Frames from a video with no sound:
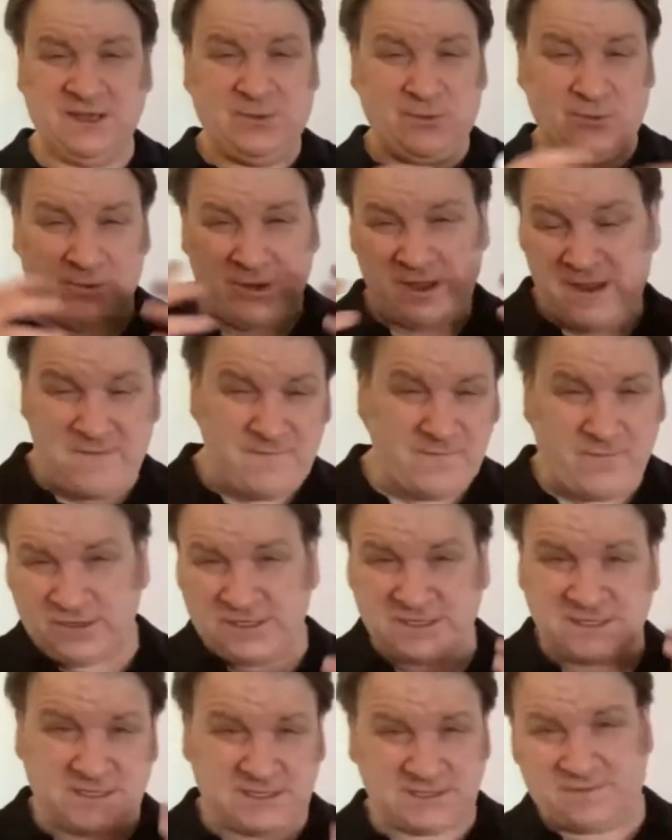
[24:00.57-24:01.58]
or
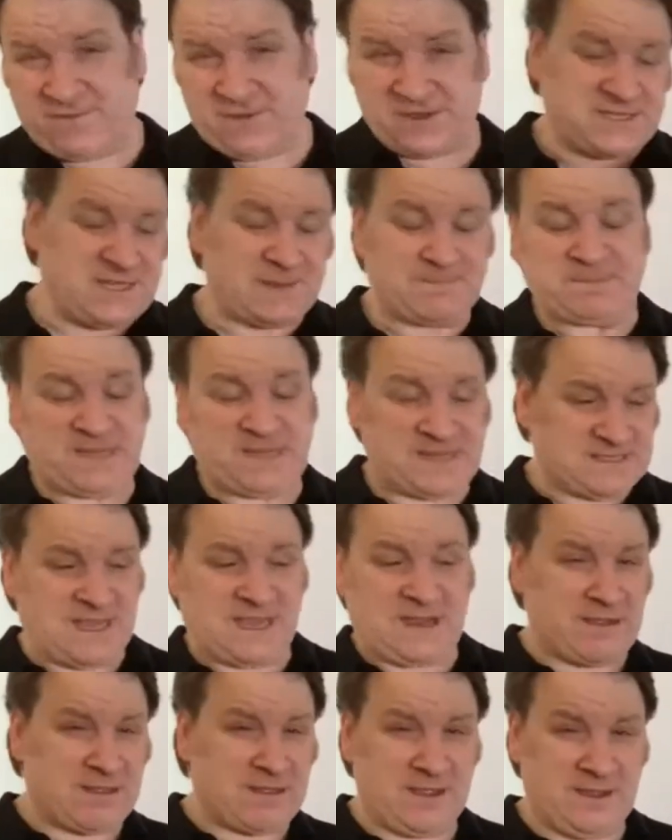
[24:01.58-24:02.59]
invoices of the septic
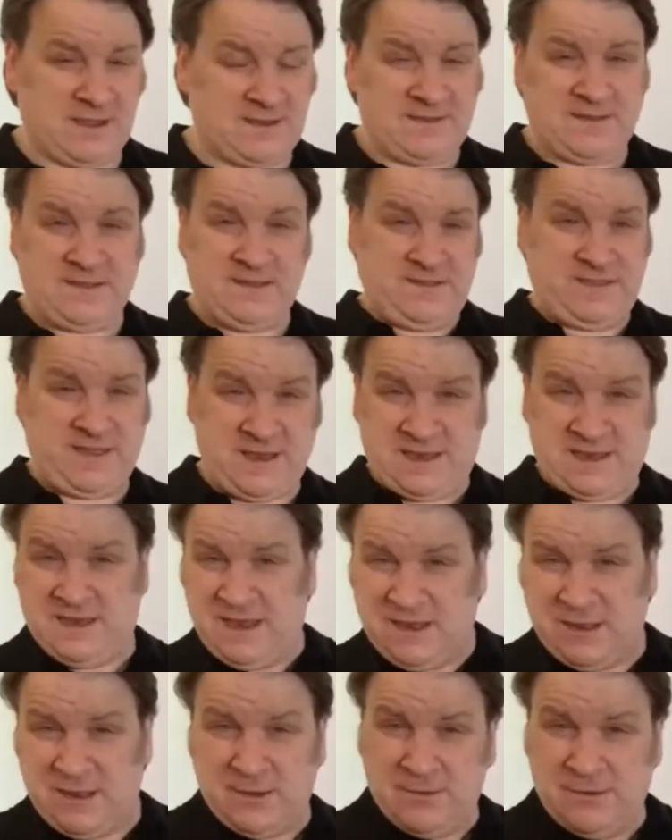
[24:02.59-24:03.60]
tank thing, and they'll say, there
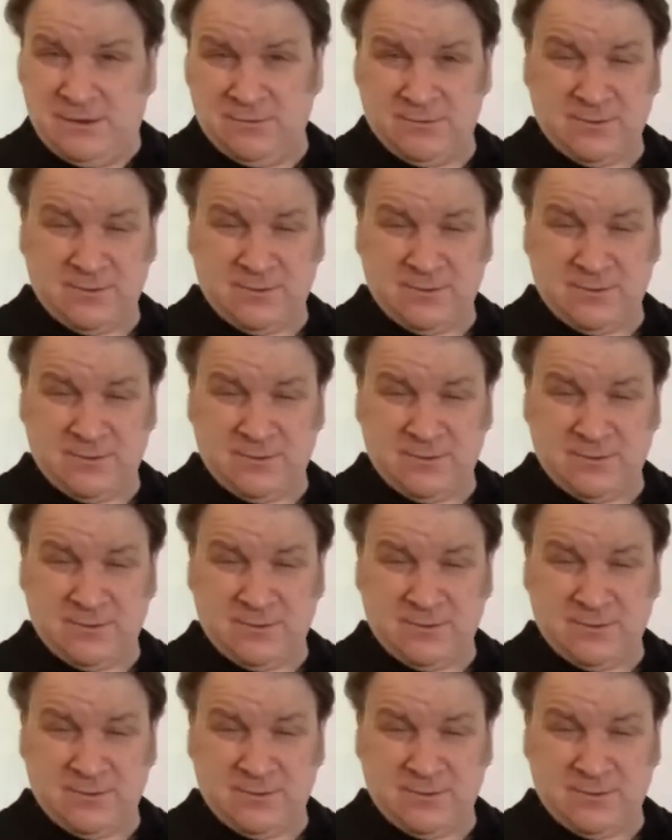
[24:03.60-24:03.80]
you go, look,